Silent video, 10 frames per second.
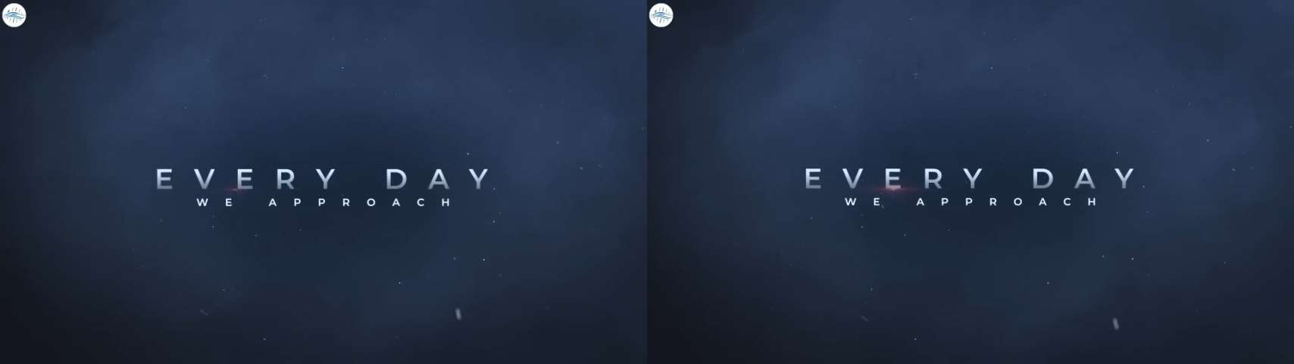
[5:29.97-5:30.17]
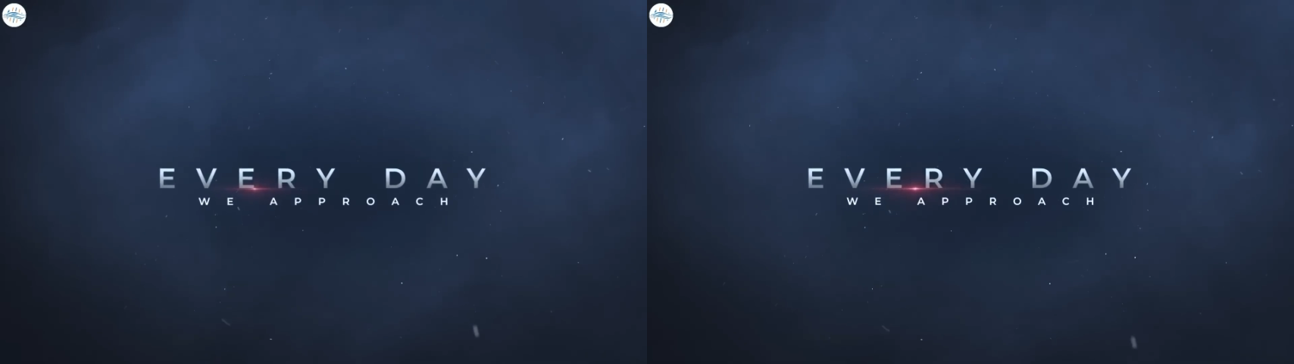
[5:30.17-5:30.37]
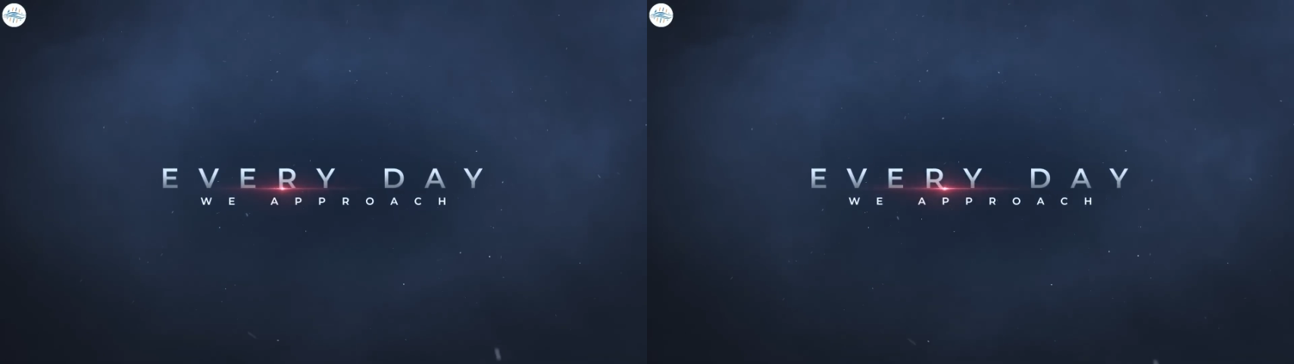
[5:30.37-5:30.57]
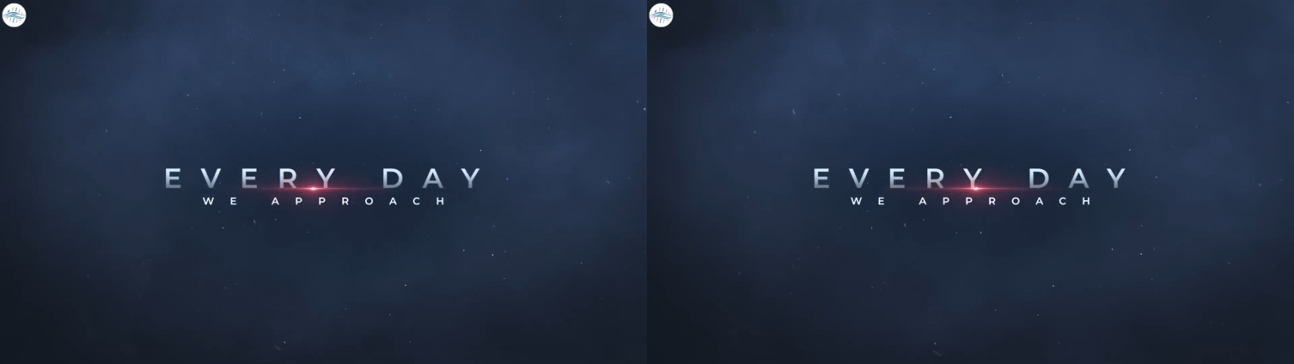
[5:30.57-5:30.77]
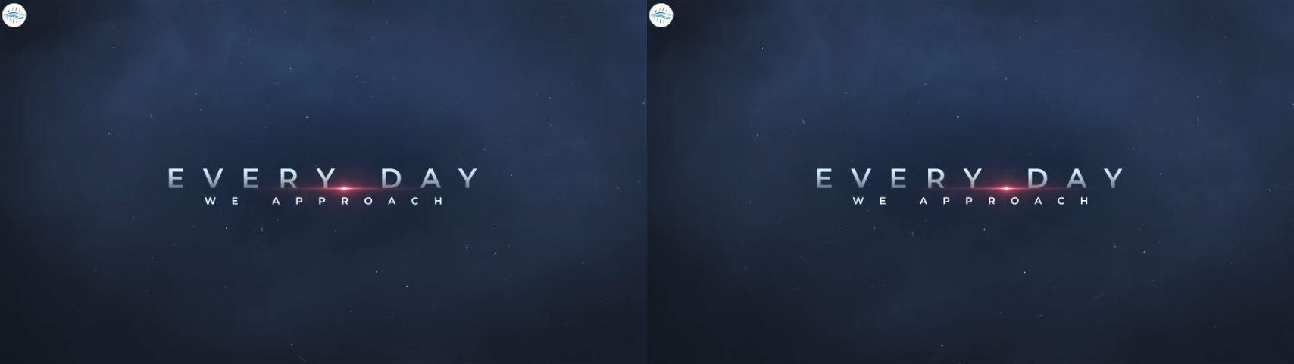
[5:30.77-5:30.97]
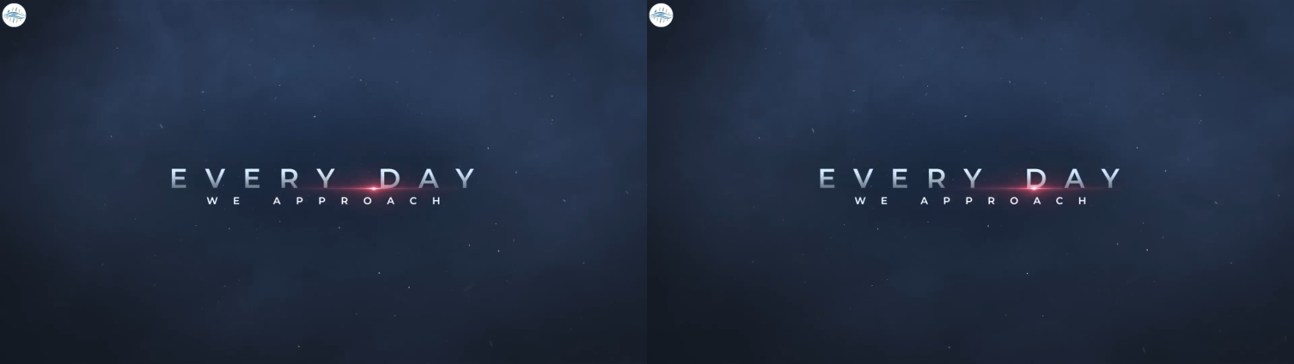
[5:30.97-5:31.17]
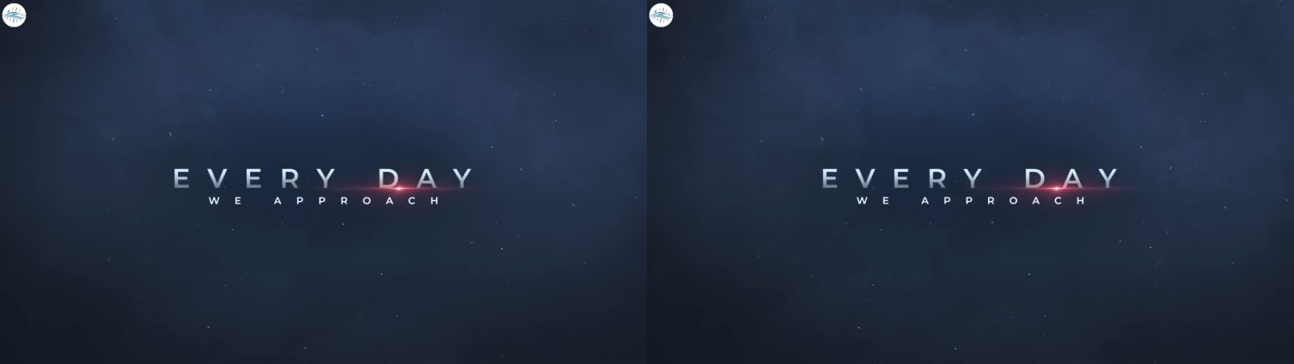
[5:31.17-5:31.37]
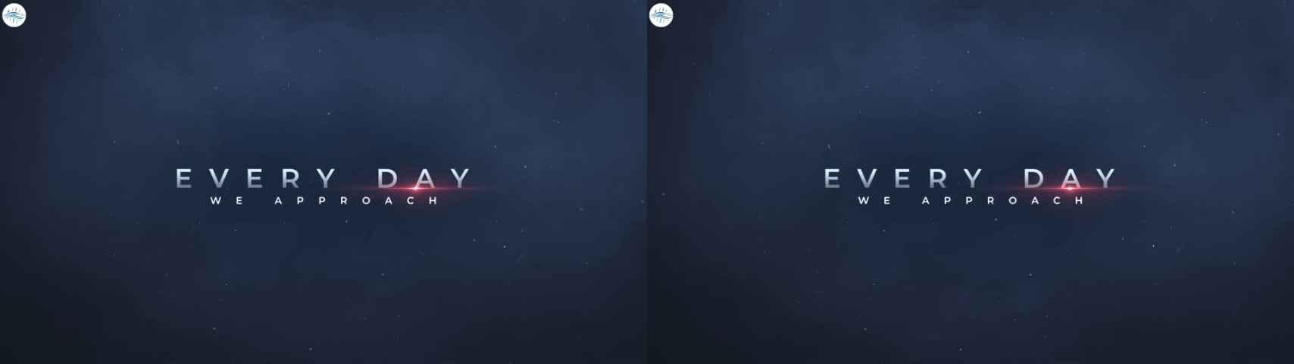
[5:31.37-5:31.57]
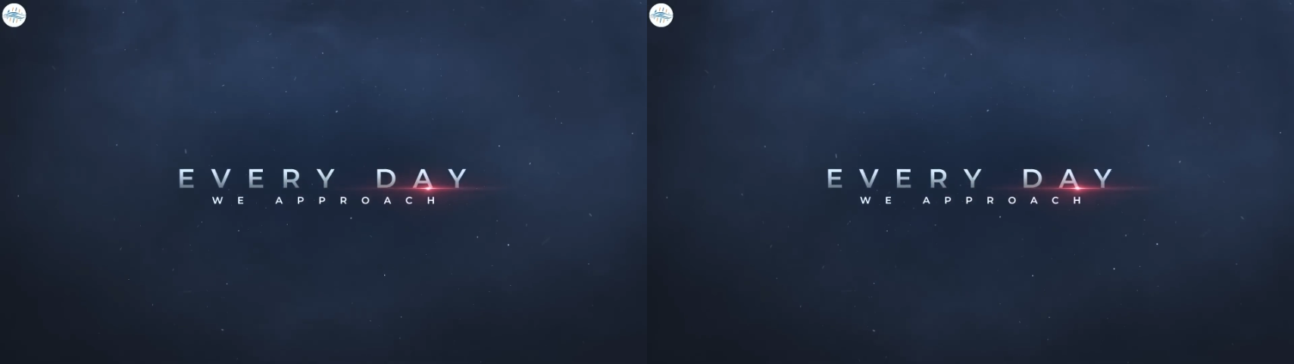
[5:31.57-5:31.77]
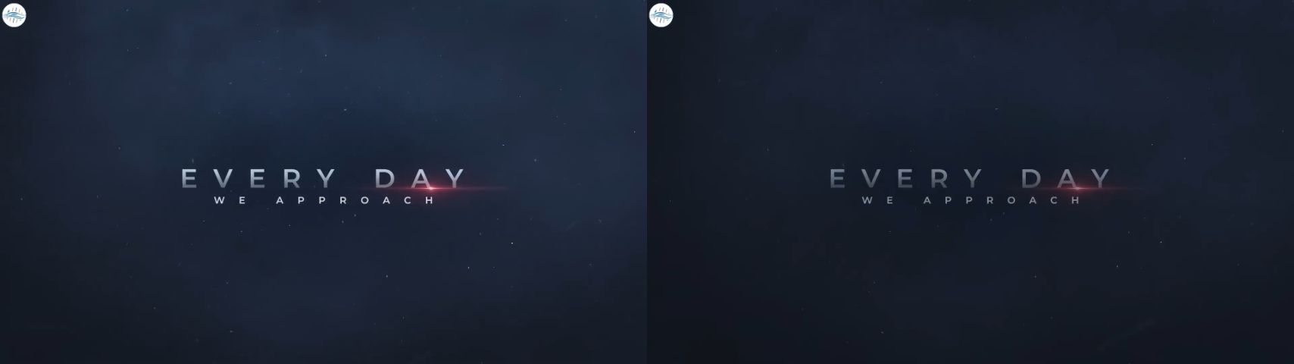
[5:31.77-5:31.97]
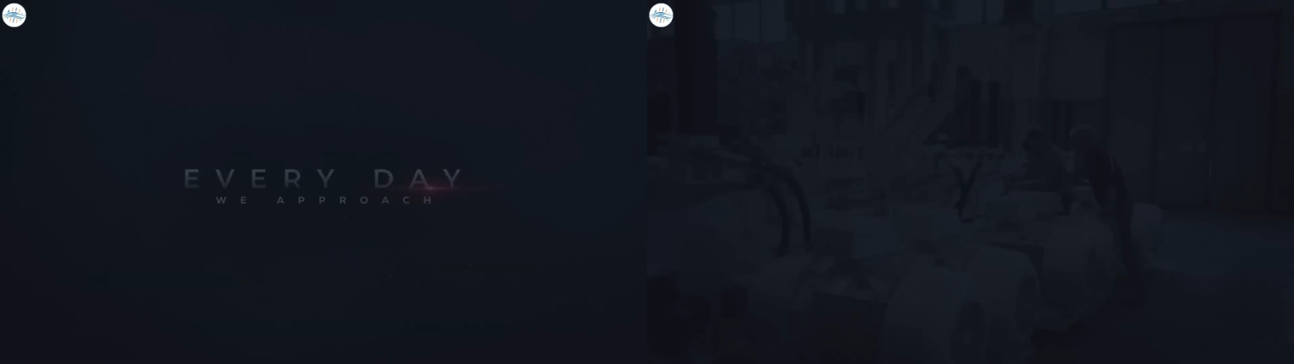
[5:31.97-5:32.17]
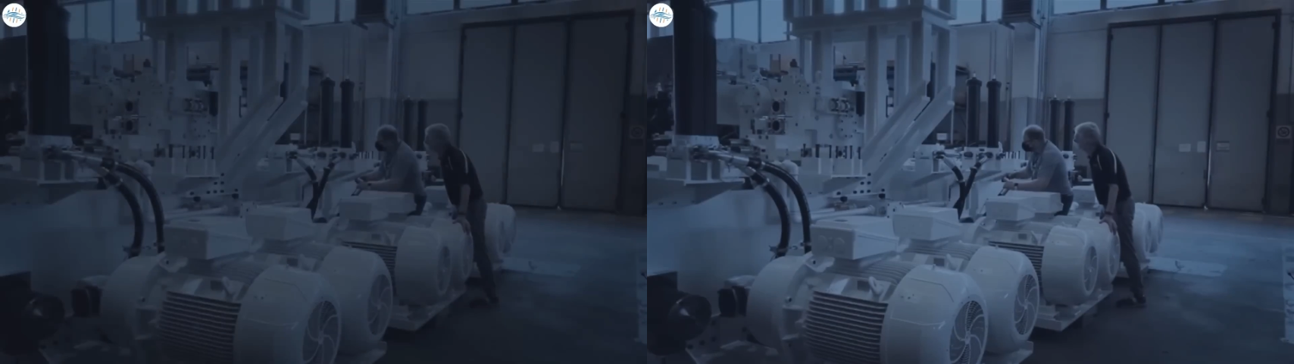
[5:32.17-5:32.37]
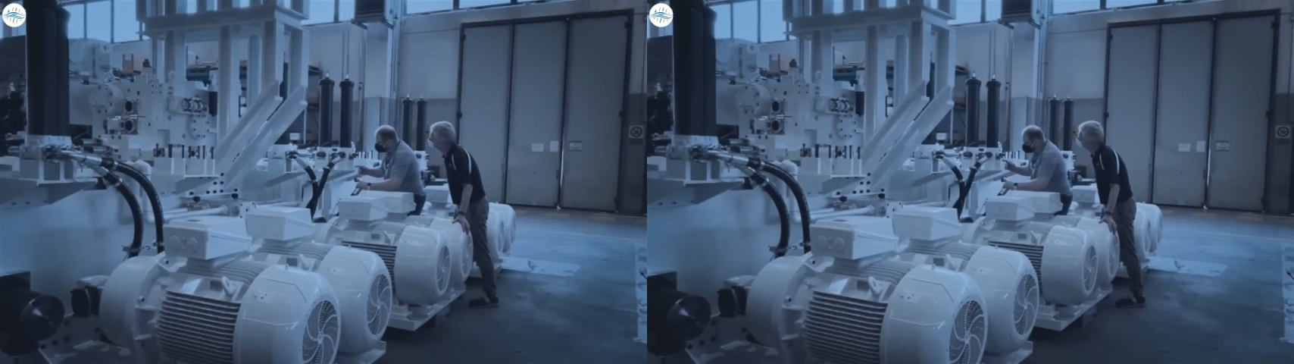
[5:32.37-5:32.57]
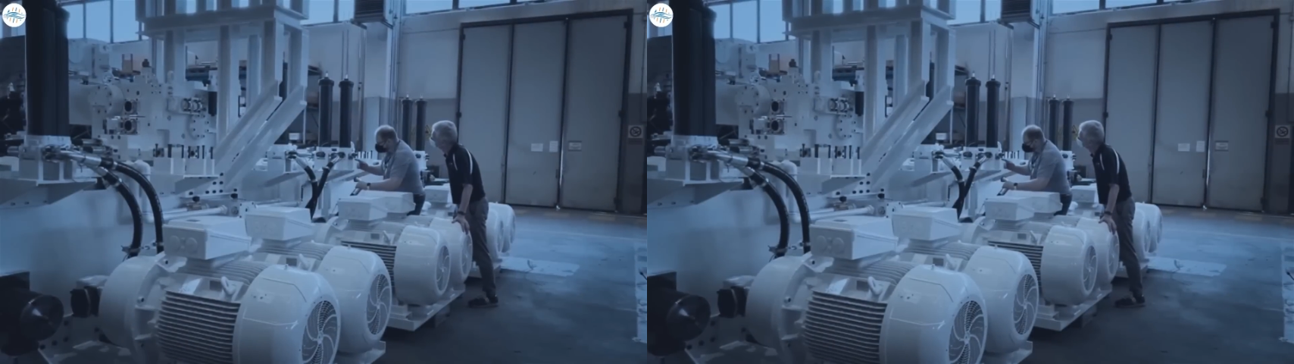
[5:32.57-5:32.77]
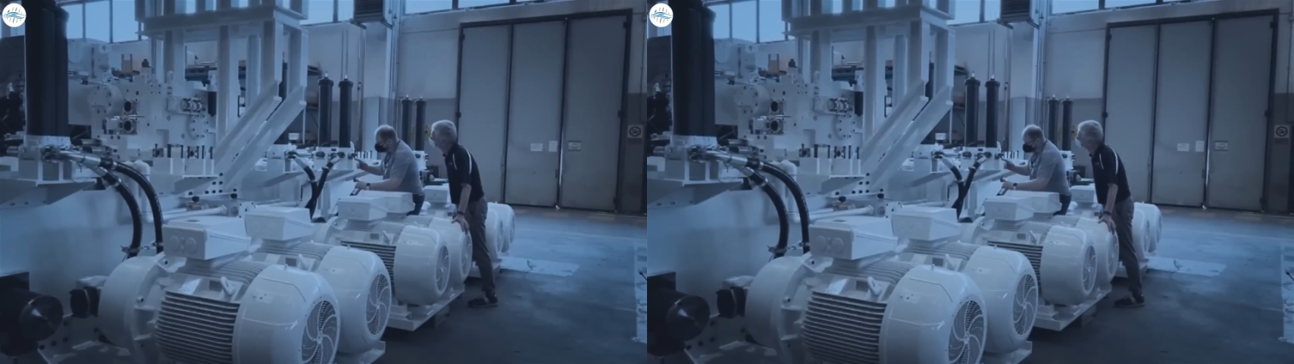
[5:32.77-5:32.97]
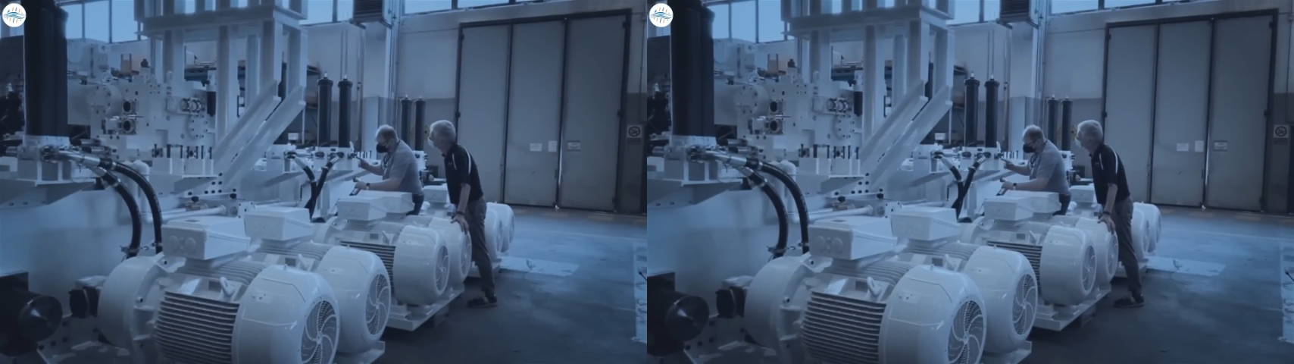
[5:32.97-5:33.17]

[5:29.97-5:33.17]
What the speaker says: Nobody's mouth can be seen.